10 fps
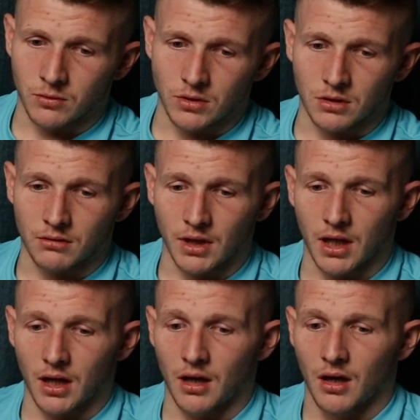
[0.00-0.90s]
to watch the
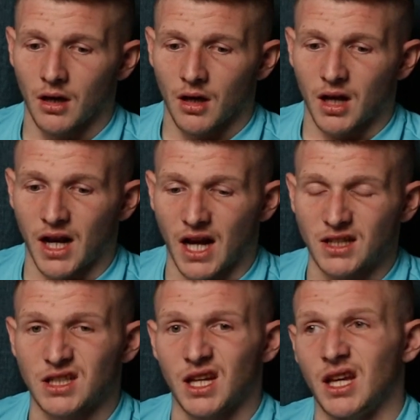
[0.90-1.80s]
cricket, and
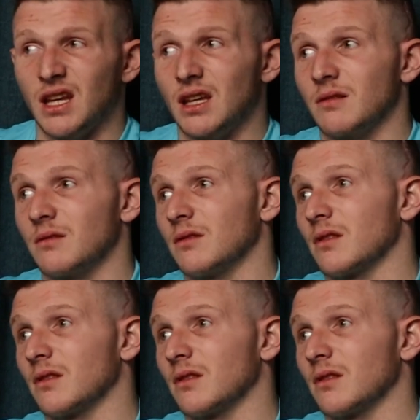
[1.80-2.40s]
actually